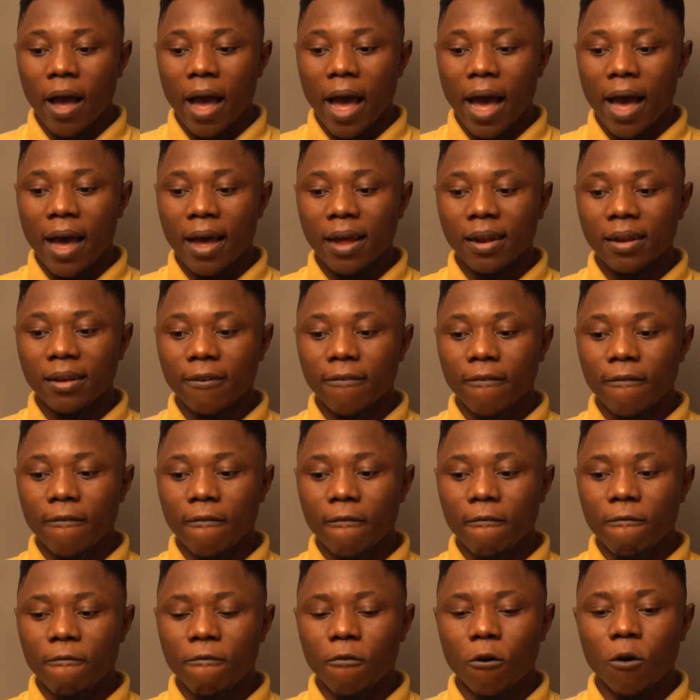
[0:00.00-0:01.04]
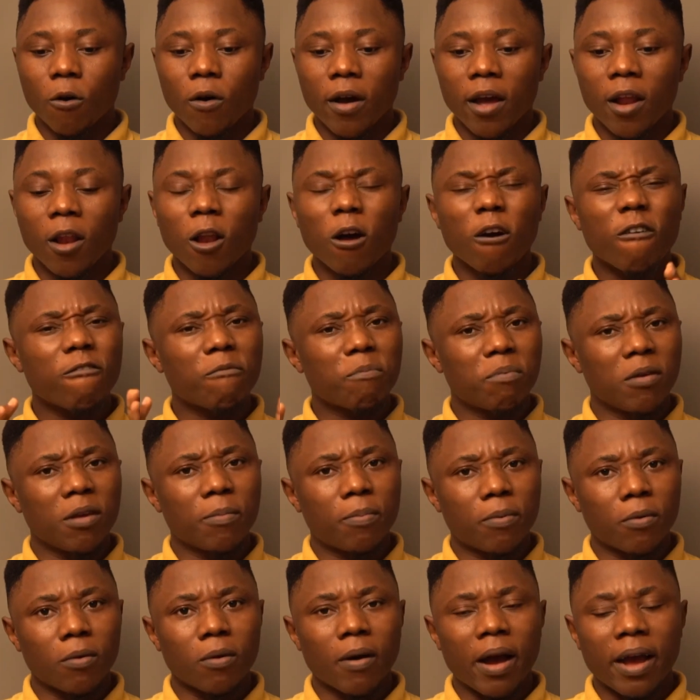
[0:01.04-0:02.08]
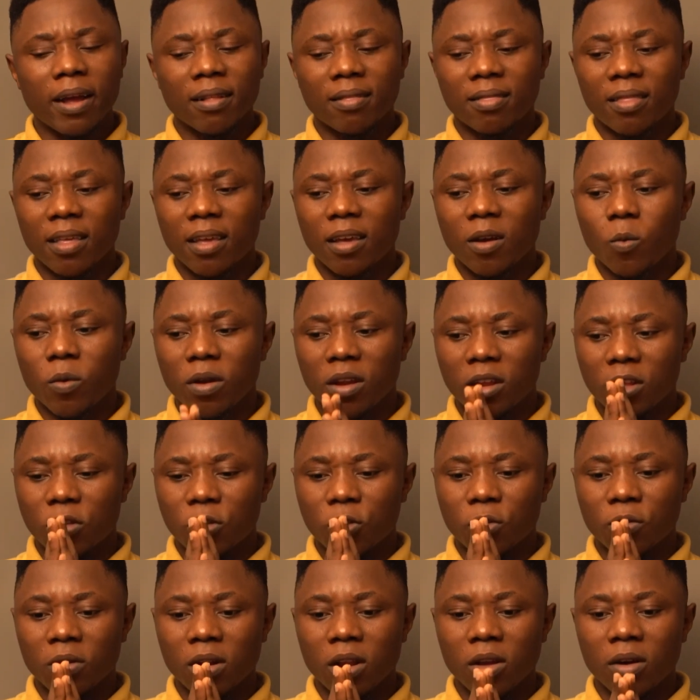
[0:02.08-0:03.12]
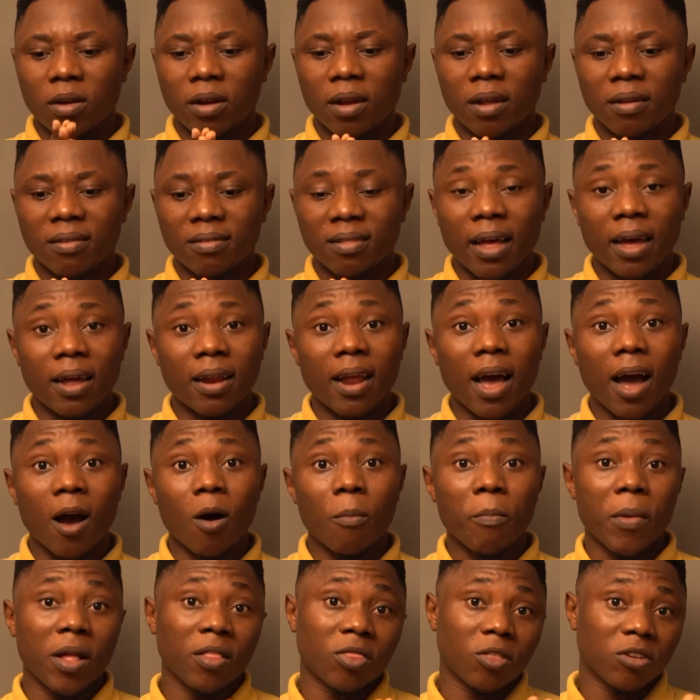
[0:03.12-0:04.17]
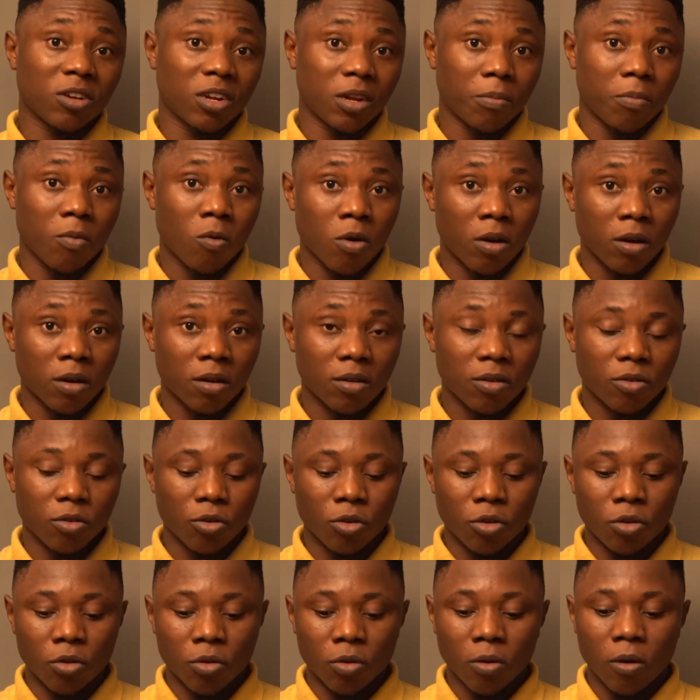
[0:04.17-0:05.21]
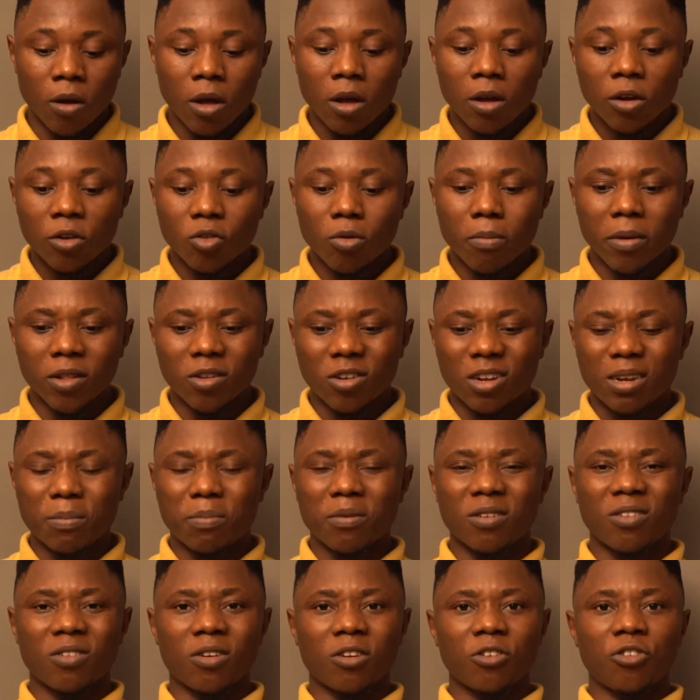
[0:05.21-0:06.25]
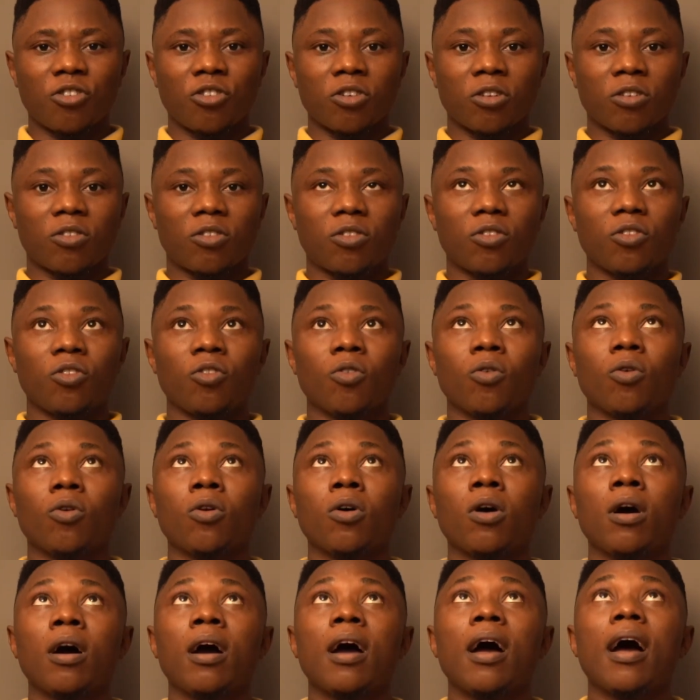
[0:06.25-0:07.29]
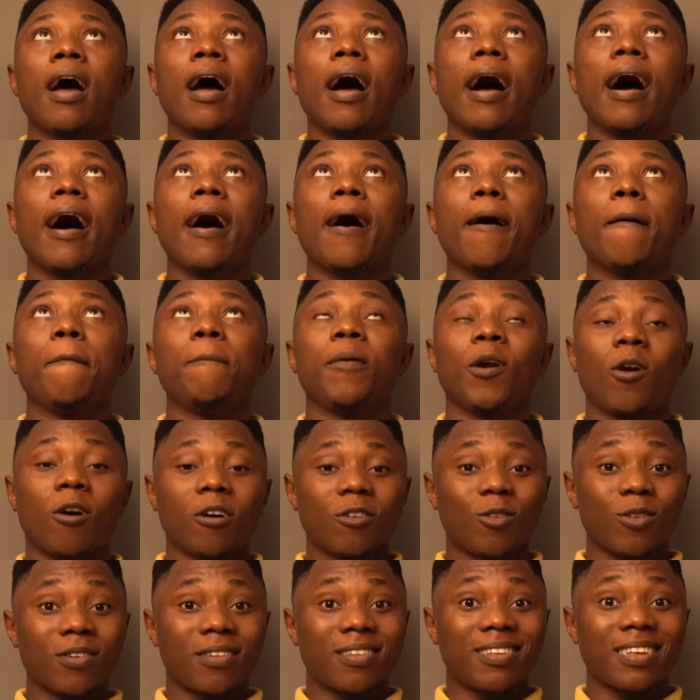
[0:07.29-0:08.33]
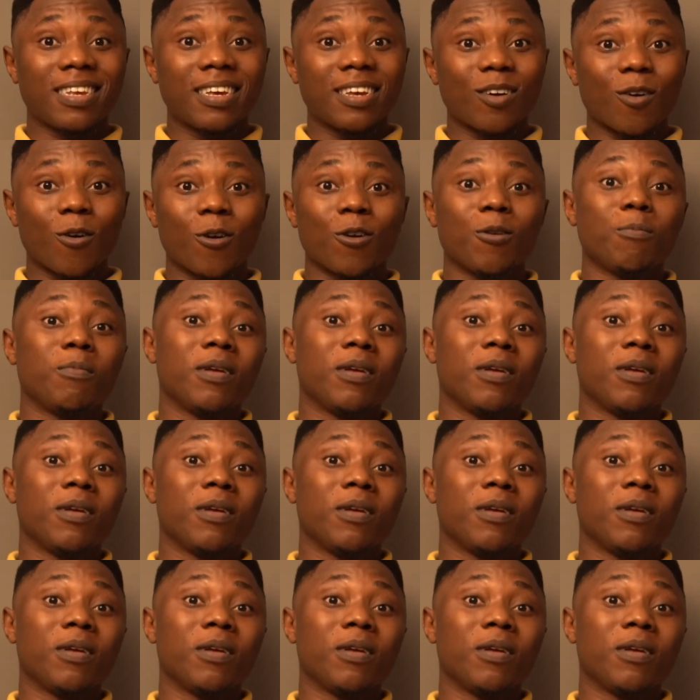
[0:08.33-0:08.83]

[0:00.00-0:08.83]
and for a lot of people, I think we need to really understand how mentorship works. So mentorship is not just because you think or you